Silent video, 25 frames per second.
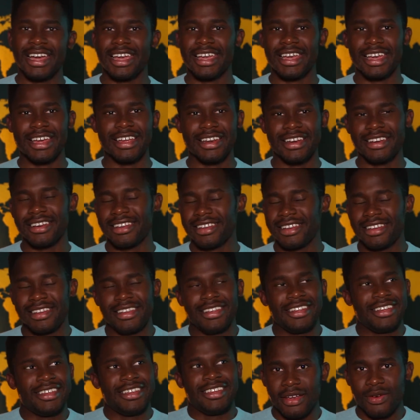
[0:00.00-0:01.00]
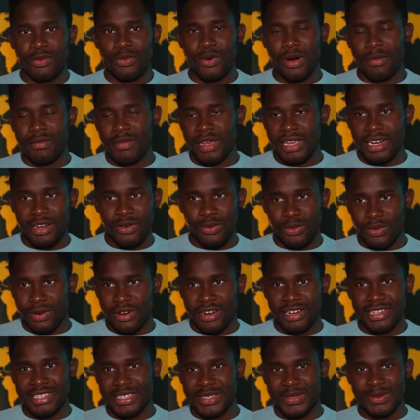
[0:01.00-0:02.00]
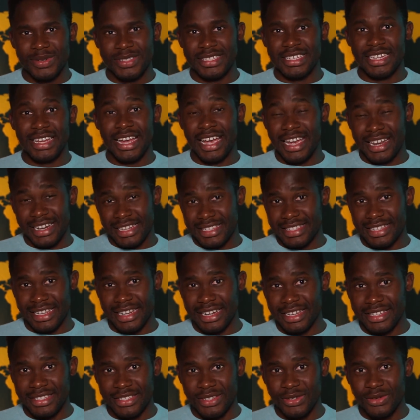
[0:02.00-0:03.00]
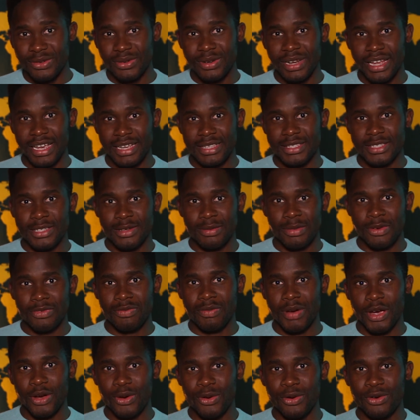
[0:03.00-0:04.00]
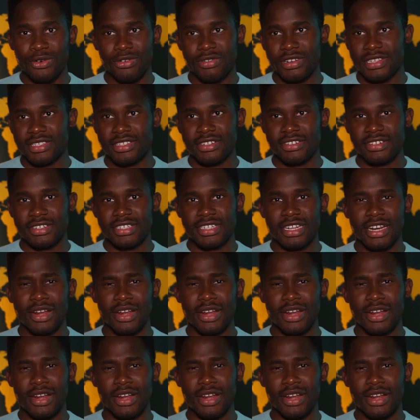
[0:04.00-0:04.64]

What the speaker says: And what made it worse was that I decided to do like some of my own research,